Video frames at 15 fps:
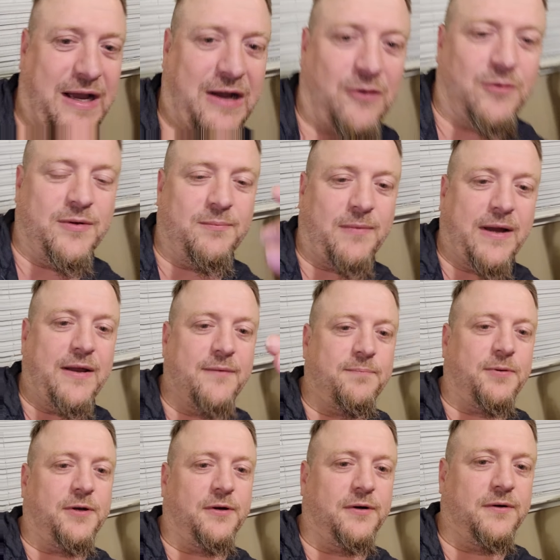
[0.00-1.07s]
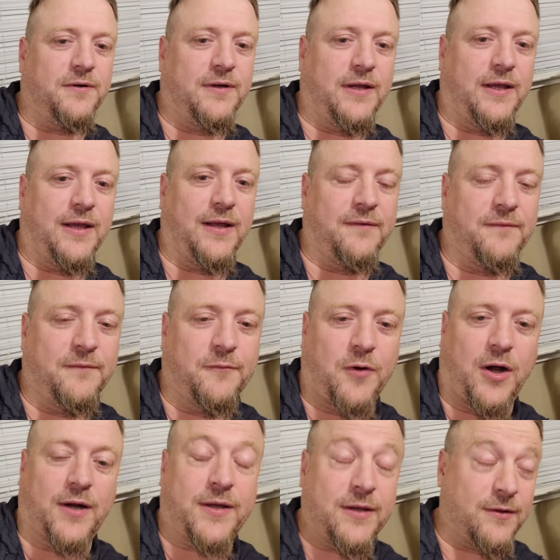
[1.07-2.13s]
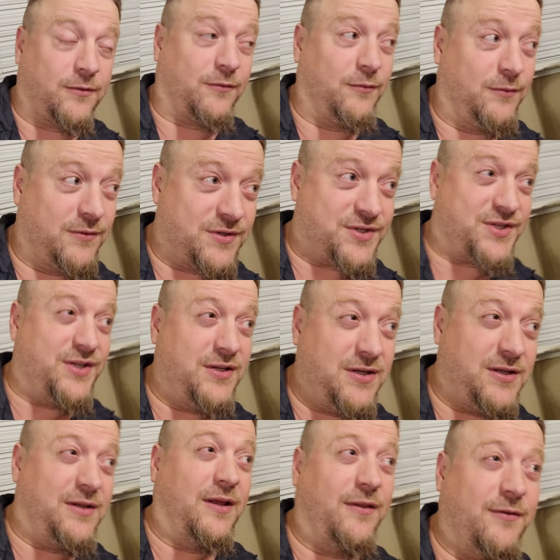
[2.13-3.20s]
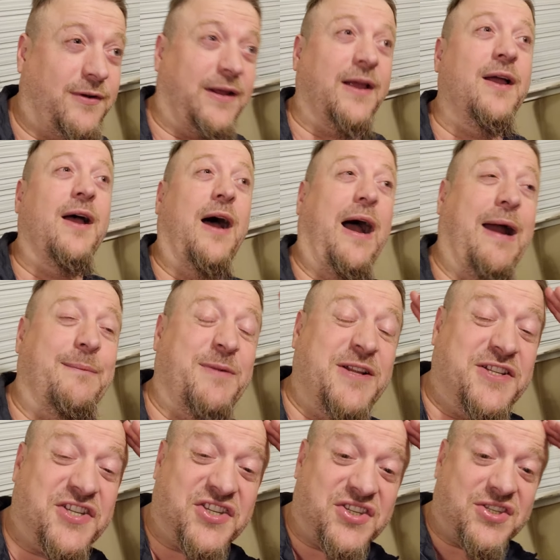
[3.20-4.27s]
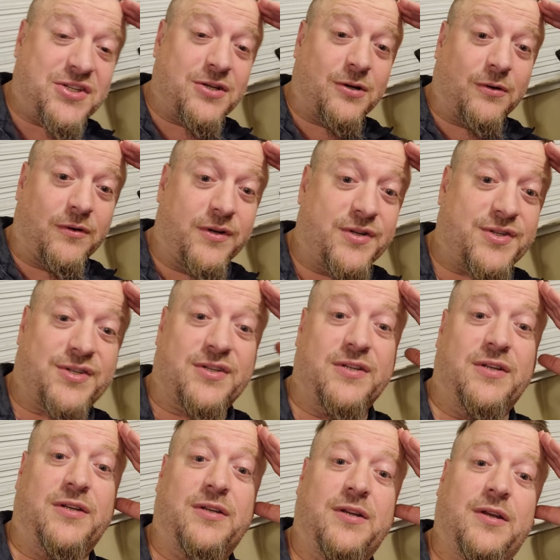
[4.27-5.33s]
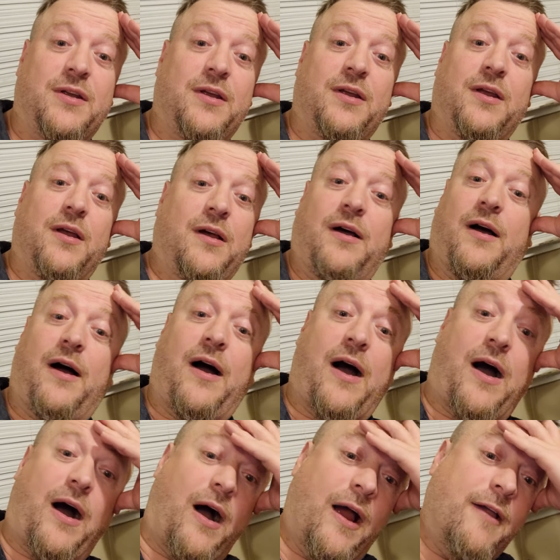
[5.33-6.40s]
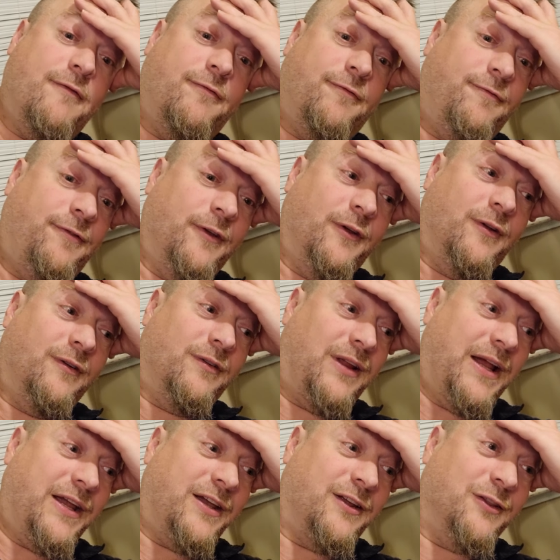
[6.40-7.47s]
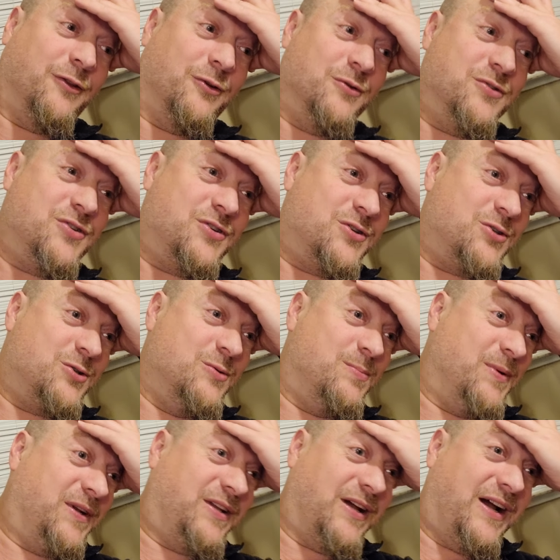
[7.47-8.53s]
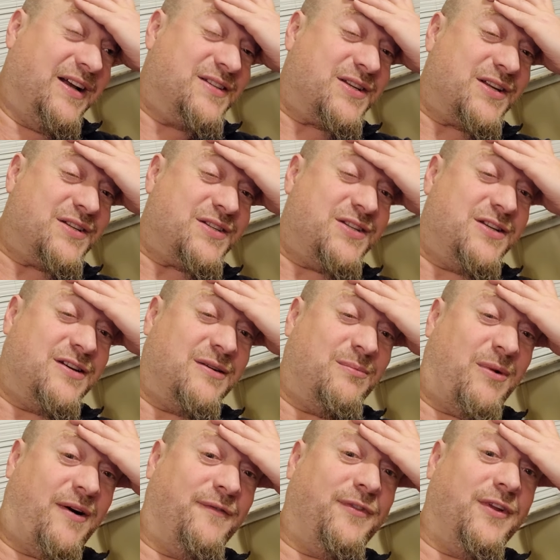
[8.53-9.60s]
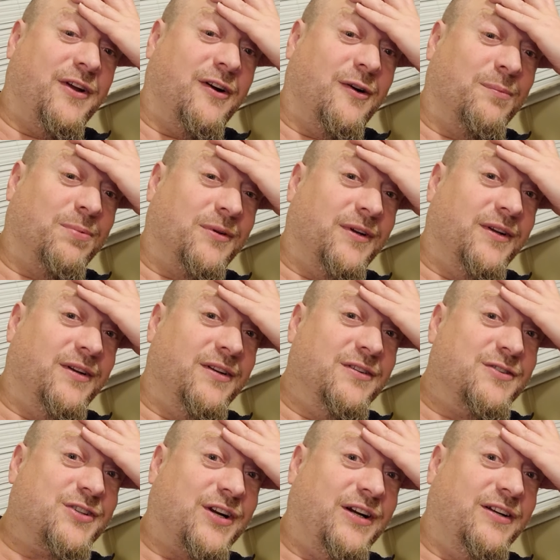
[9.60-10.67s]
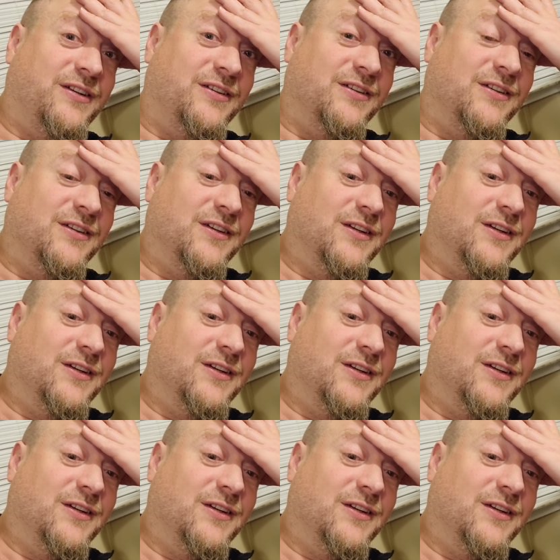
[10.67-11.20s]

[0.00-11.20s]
how it might appear. And walking through the city the other day, I mean, seriously, I feel like those stupid guys I see come off the airplane in China